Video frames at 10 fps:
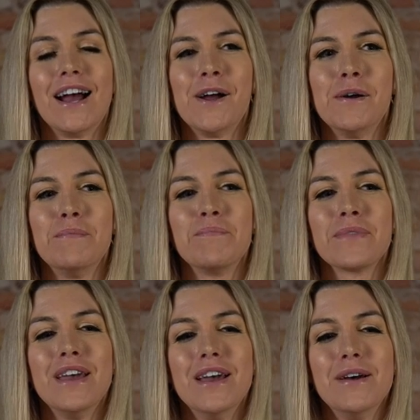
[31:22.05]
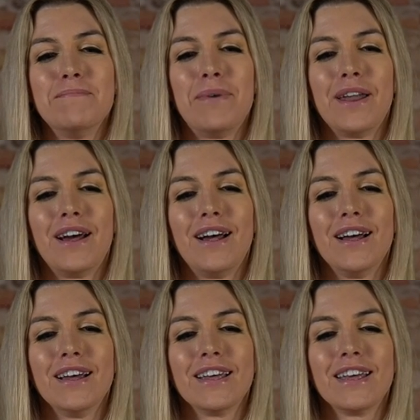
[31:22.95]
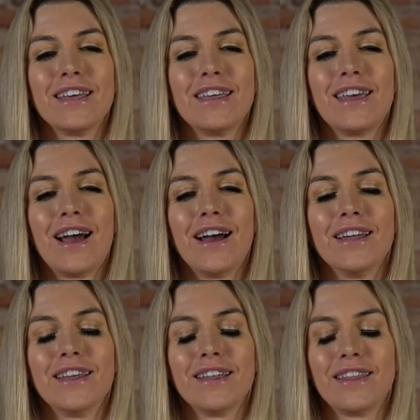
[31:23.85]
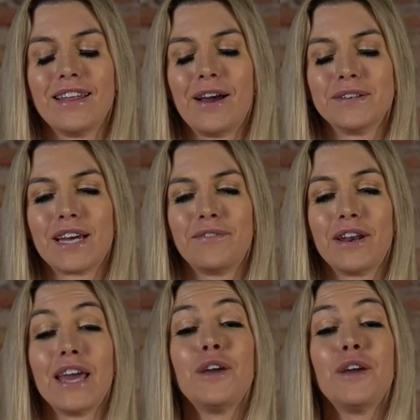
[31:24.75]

Um, but uh, yeah, th- that was kind of funny.